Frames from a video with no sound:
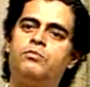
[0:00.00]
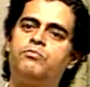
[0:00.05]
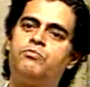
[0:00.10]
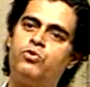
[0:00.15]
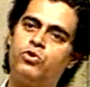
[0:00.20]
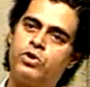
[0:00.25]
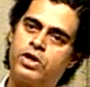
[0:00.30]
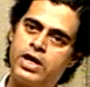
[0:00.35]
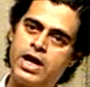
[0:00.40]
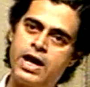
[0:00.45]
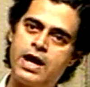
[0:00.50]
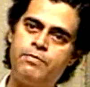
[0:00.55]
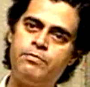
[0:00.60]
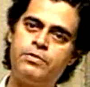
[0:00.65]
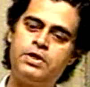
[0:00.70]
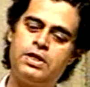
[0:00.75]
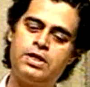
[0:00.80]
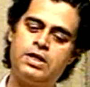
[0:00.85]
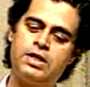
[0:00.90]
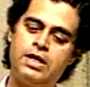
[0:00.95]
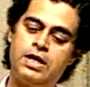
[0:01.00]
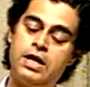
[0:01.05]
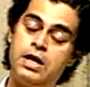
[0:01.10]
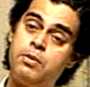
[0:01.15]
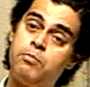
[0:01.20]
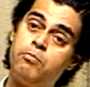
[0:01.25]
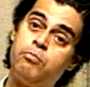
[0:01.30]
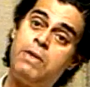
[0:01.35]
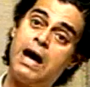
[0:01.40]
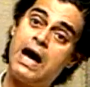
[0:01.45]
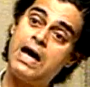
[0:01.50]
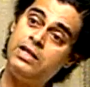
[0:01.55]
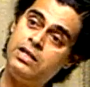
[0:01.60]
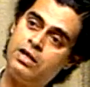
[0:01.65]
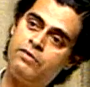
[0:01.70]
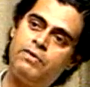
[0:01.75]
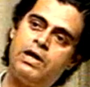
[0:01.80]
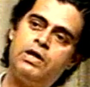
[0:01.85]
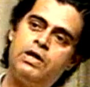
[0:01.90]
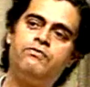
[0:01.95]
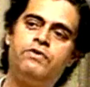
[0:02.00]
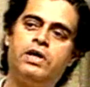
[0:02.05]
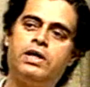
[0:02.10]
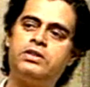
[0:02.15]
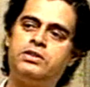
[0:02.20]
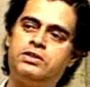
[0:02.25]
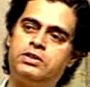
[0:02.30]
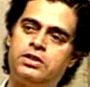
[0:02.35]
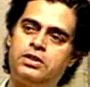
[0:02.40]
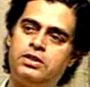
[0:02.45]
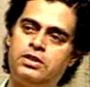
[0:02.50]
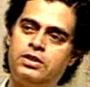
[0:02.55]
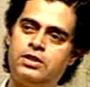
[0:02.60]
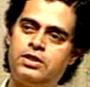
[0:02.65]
programmed by the manufacturer